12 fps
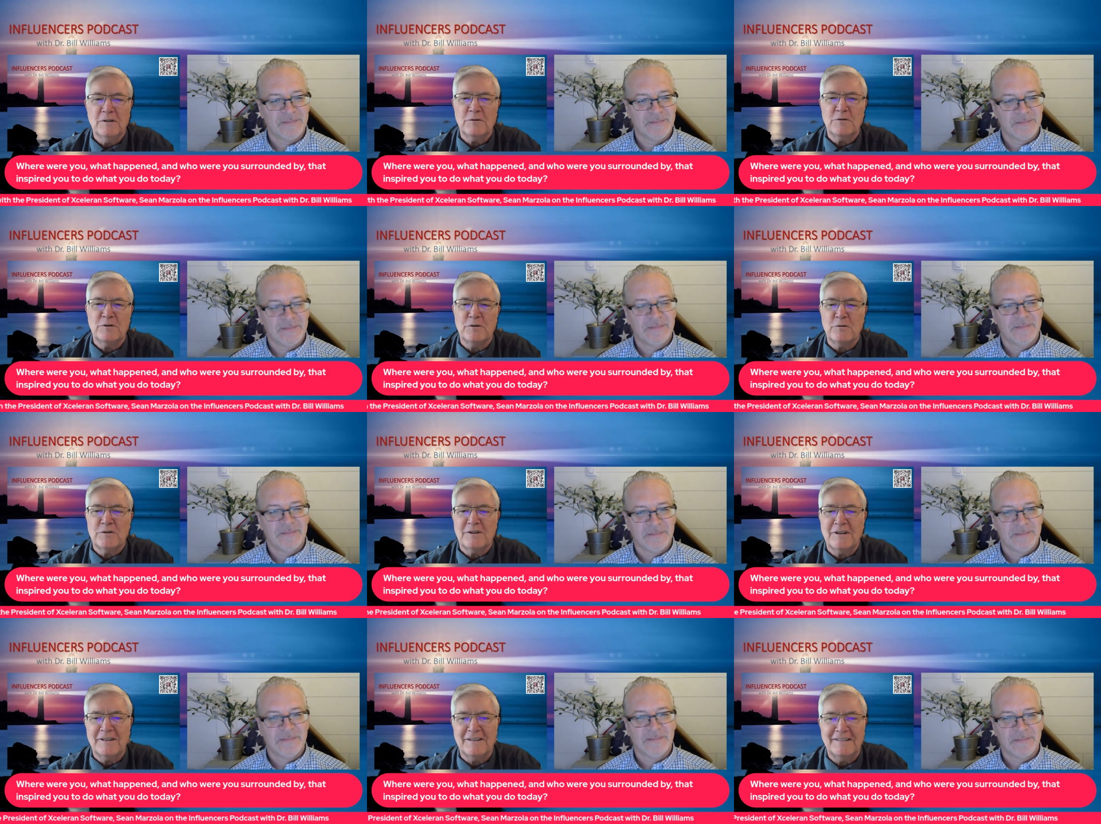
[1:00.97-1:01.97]
Speaker 1: what you're doing
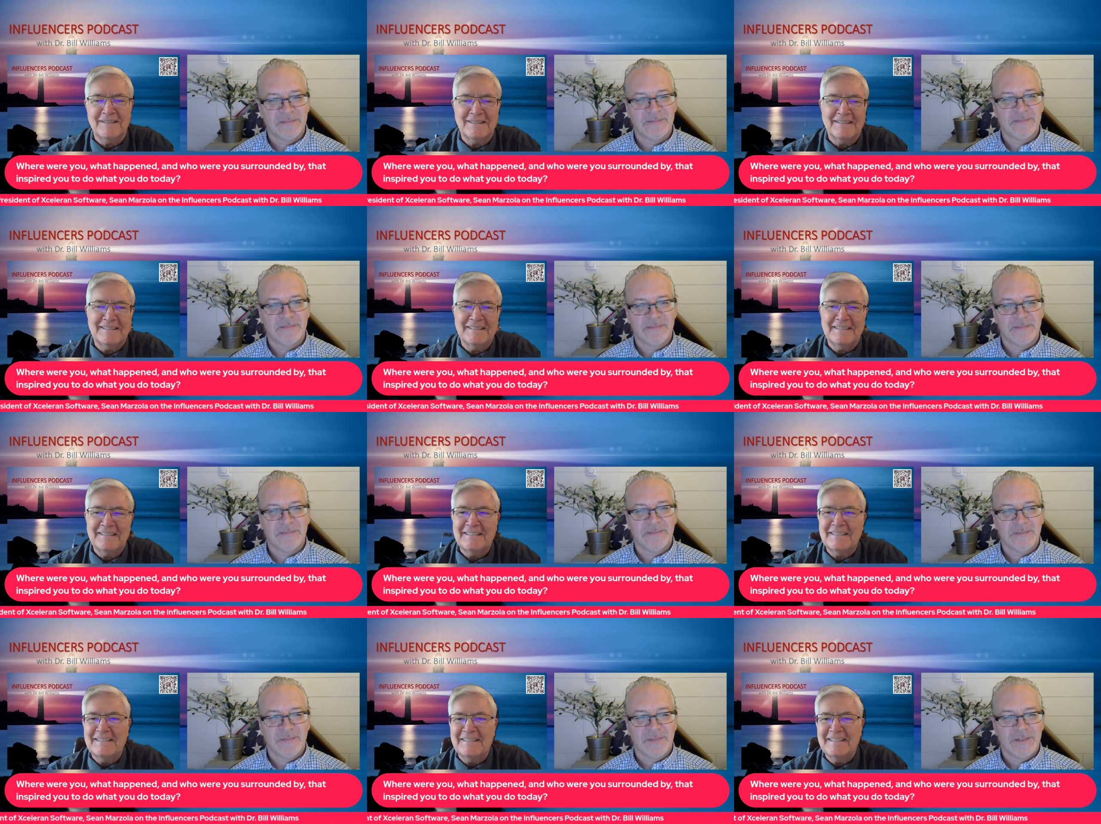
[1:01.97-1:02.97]
today?
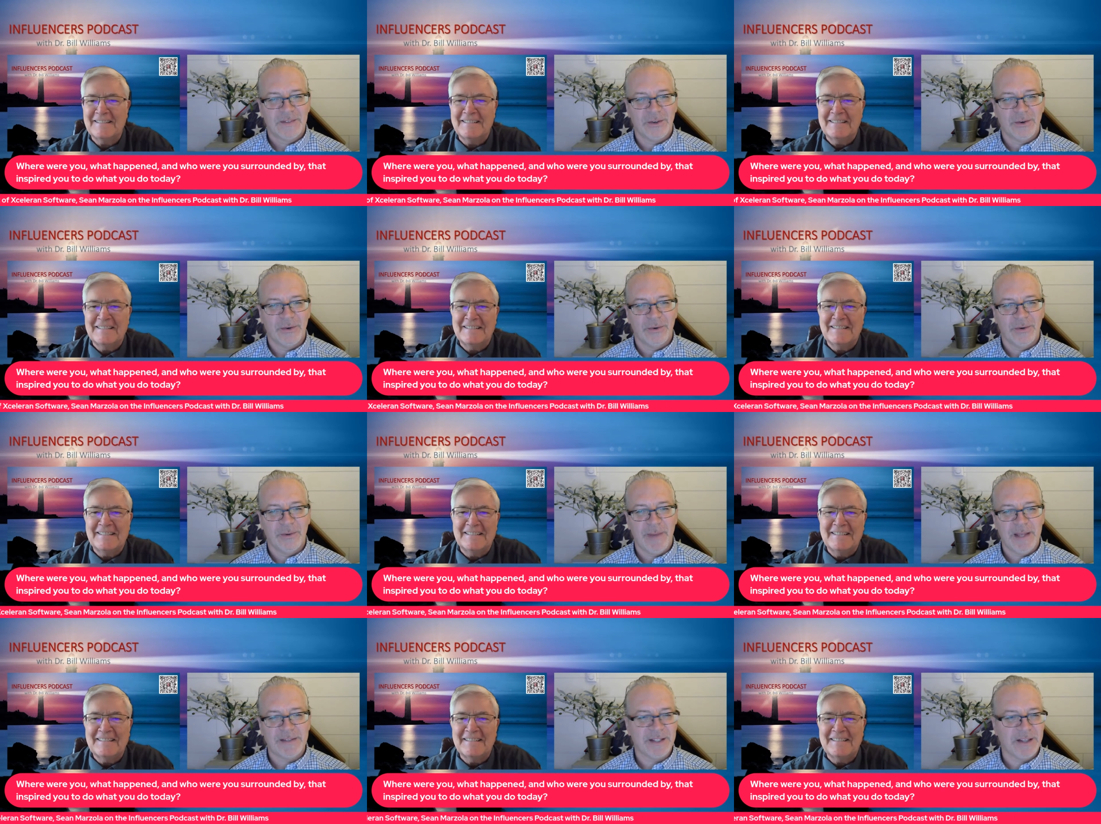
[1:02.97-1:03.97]
Speaker 2: So
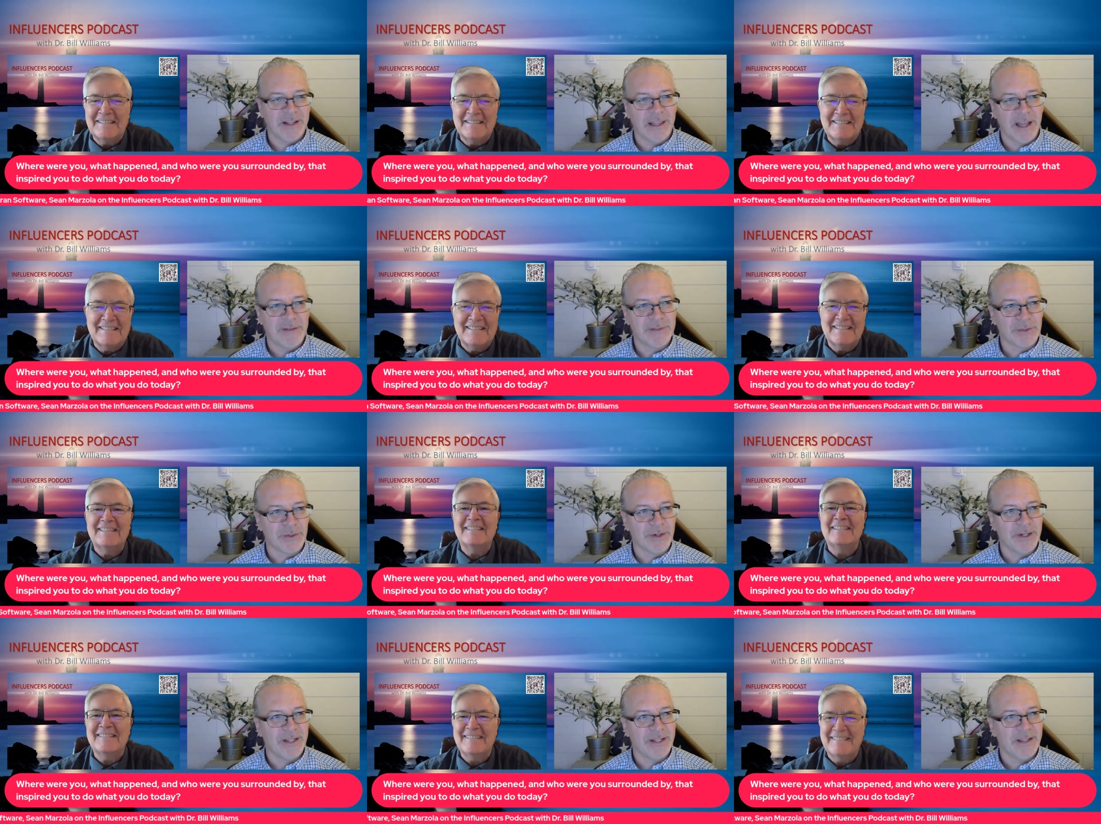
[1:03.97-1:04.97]
basically, a life
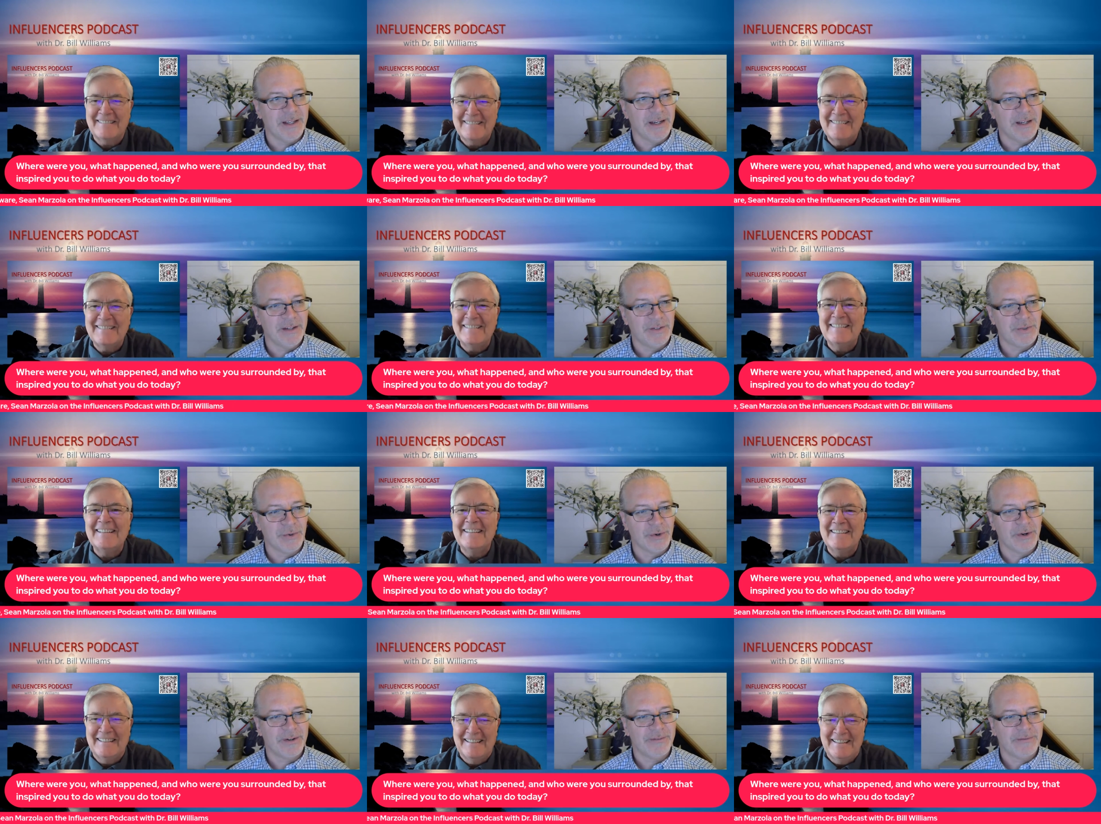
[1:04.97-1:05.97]
story in a
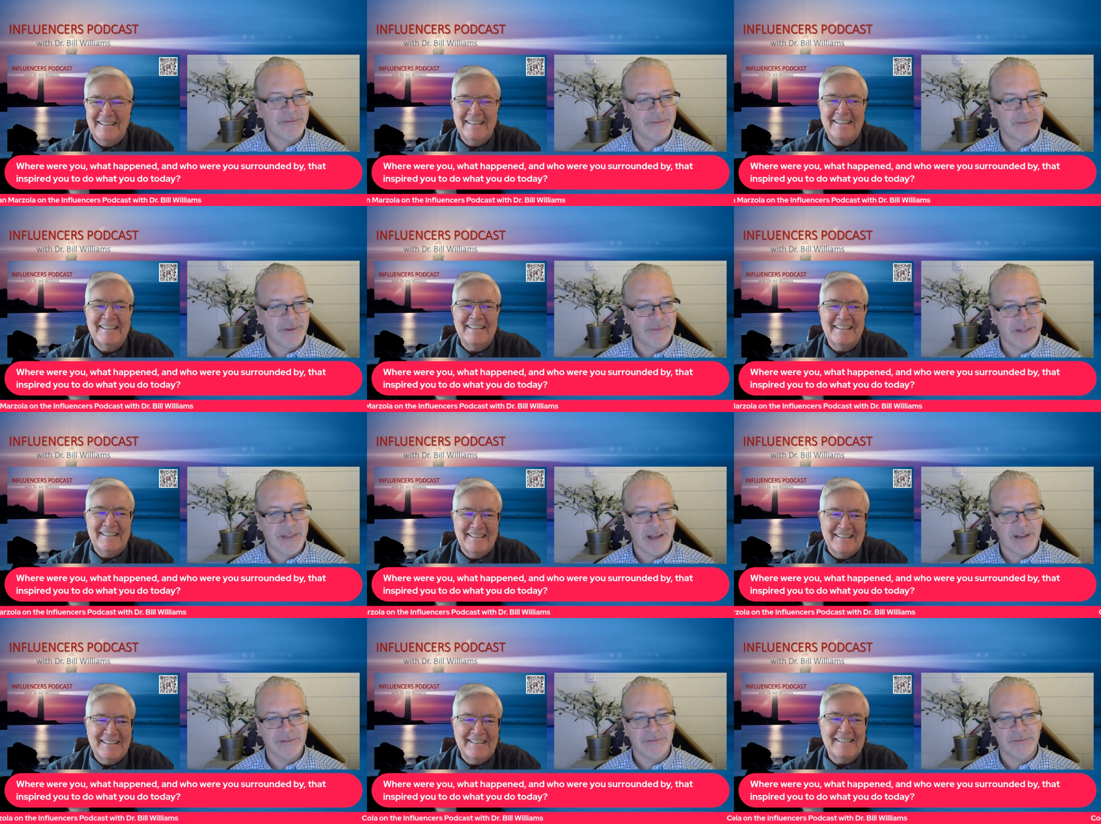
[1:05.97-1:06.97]
short
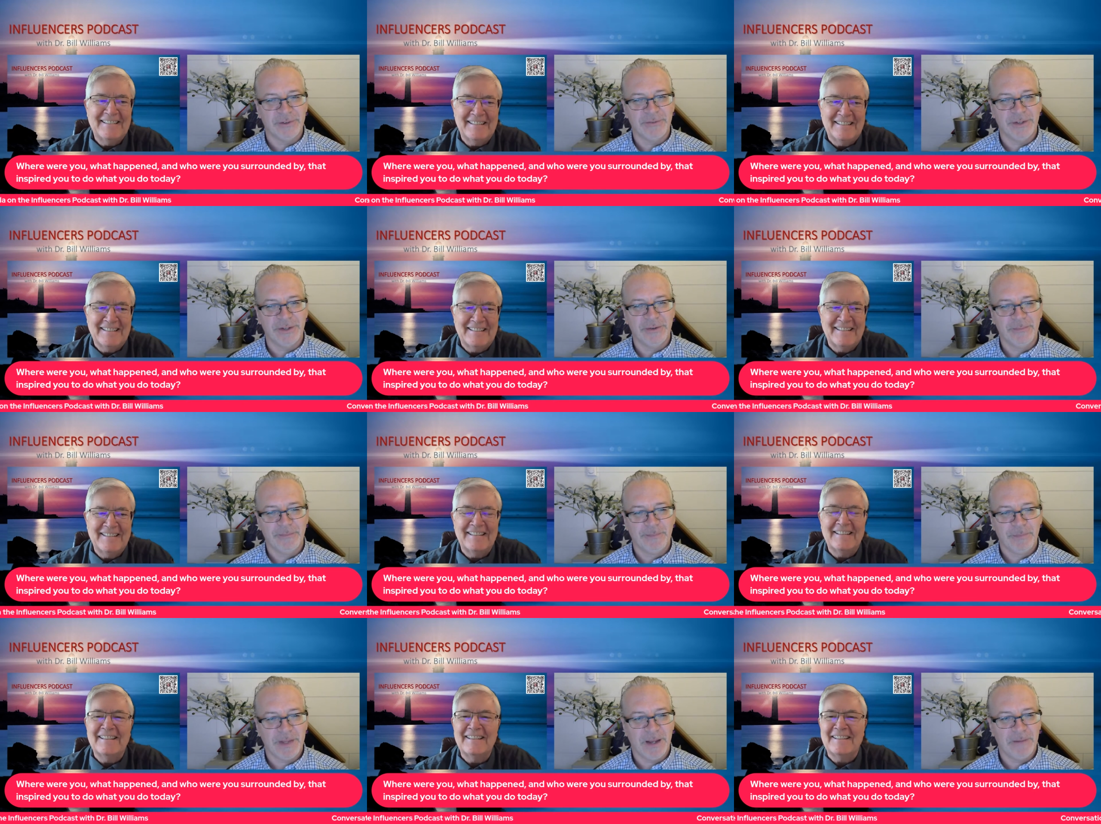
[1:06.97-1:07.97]
50,000 foot view.
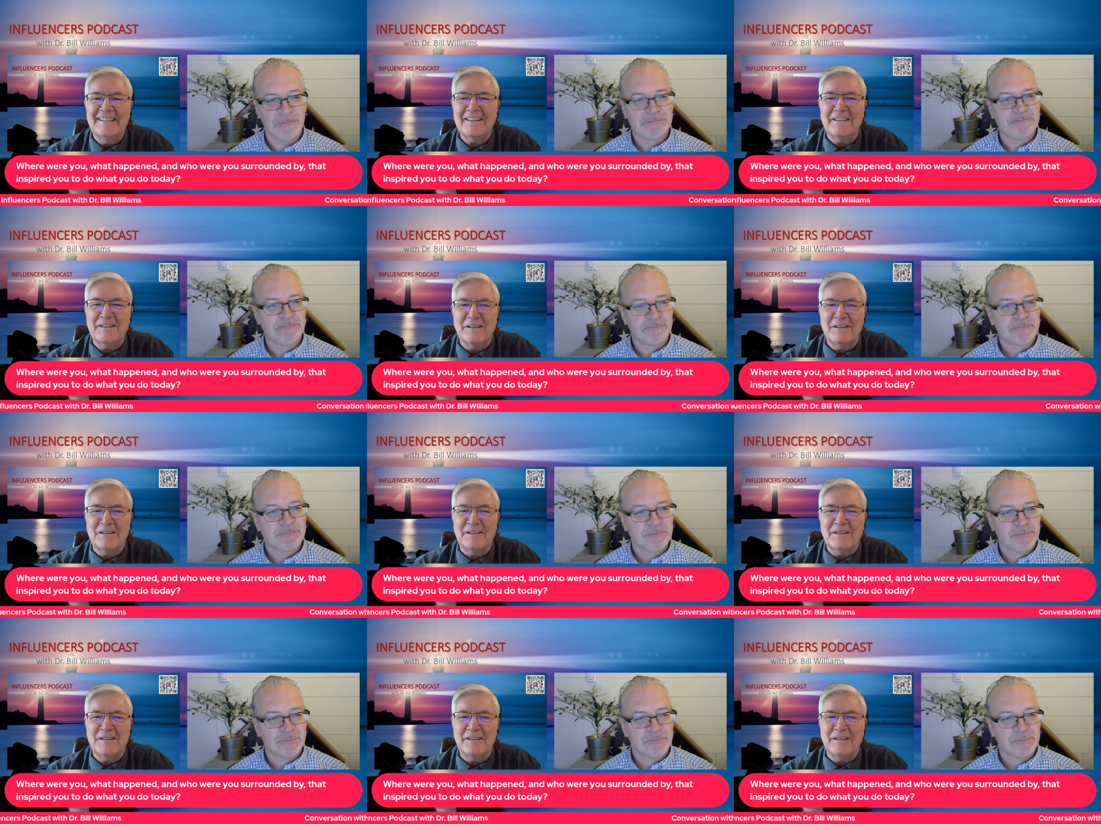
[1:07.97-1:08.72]
Yeah. There you go.